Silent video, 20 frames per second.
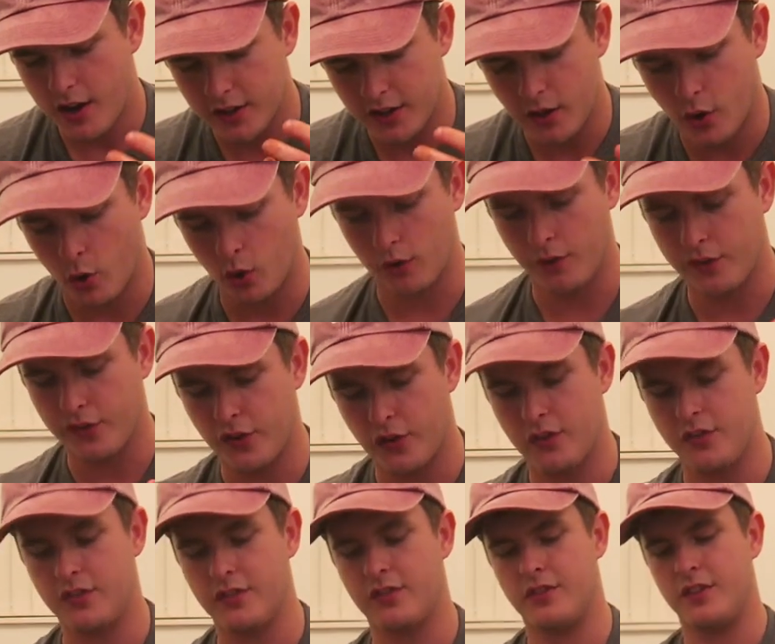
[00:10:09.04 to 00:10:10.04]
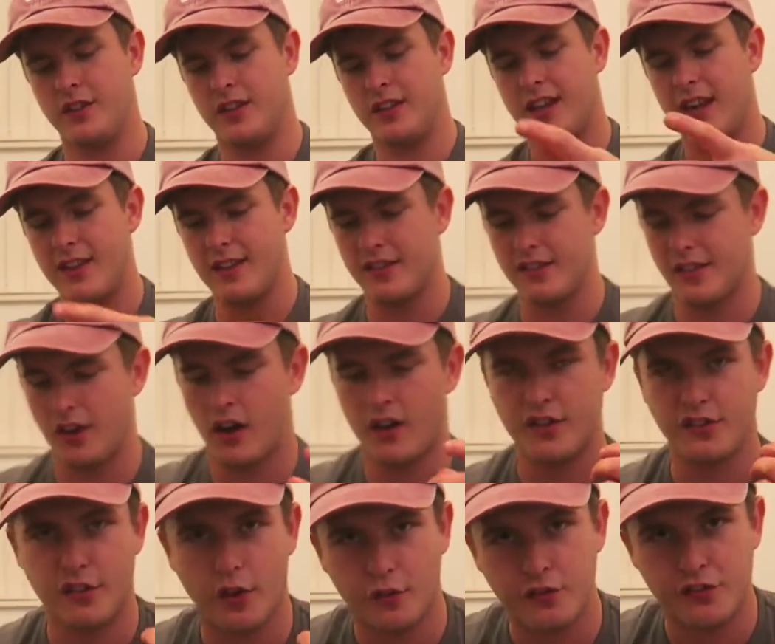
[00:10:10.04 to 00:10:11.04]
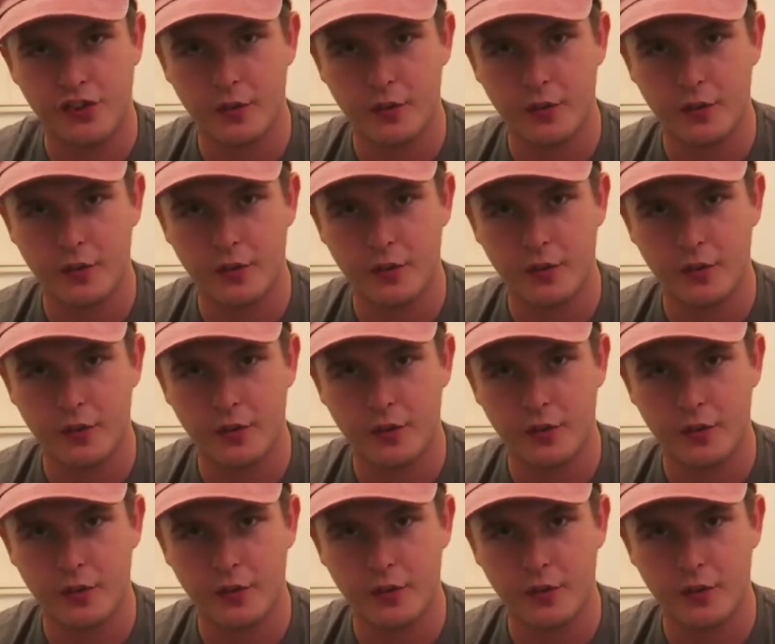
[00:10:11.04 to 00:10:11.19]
and you, all of a sudden you get this nice soft